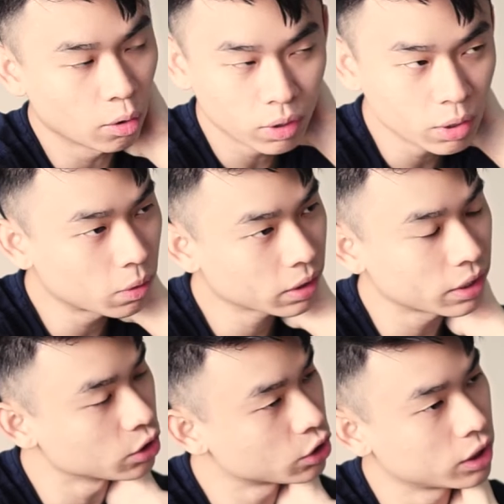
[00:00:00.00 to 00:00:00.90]
Only worked
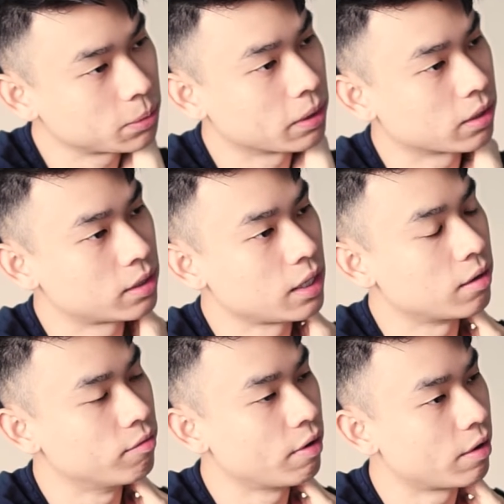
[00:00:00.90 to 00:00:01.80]
in church because they had a
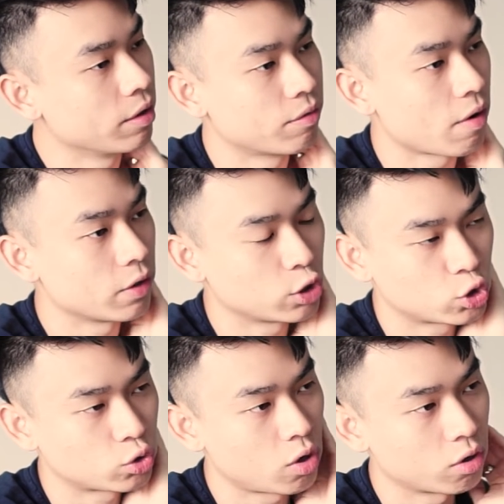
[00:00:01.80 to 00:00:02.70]
very, very
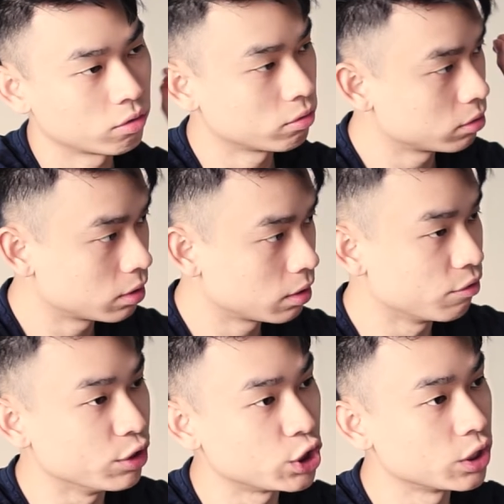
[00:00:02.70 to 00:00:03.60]
strong
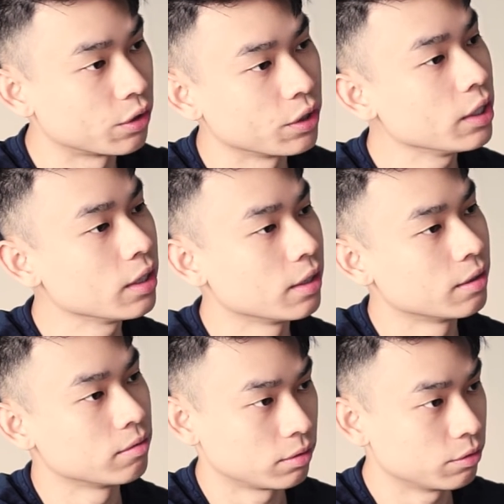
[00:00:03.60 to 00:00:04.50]
visionary,
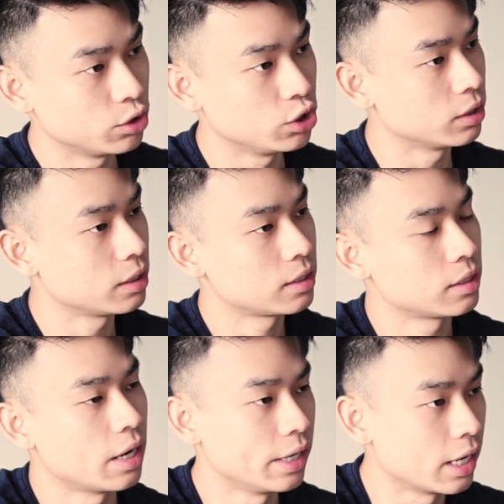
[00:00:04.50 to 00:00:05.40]

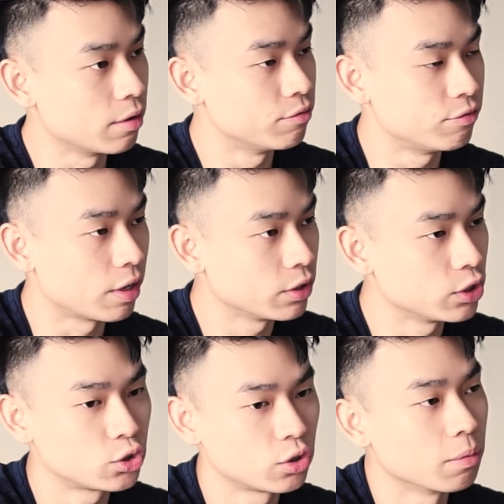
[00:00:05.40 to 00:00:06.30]
Jesus, and they had a very
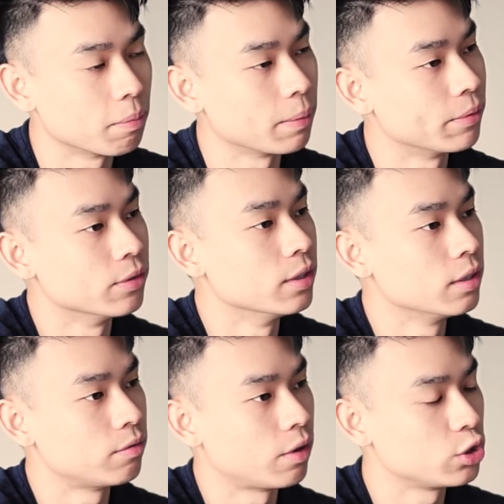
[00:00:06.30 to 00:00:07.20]
strong Bible,
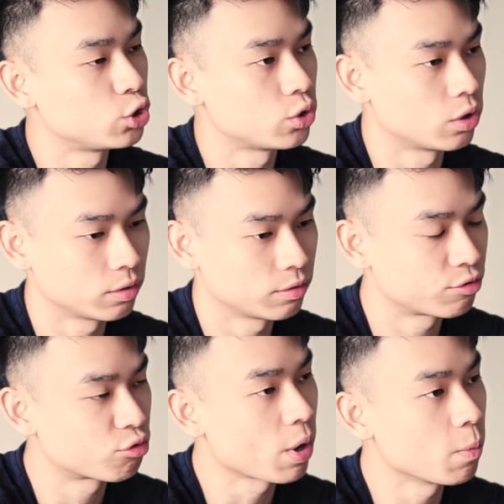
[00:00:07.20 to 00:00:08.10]
very strong
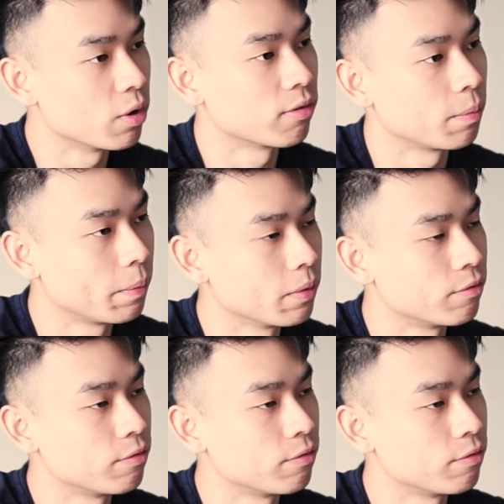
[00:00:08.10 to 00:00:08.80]
framework for people to